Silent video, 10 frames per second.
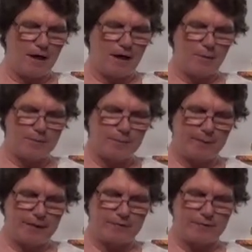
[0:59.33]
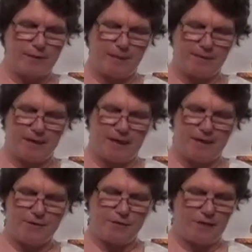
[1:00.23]
I was blessed about the
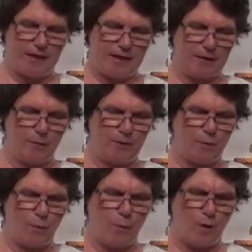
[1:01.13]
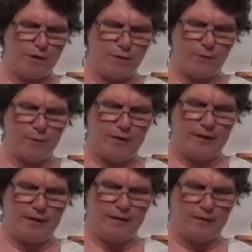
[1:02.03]
age of 8 with a wonderful
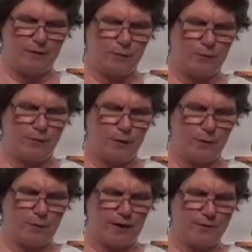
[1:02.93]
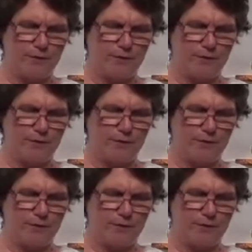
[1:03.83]
healing through the photograph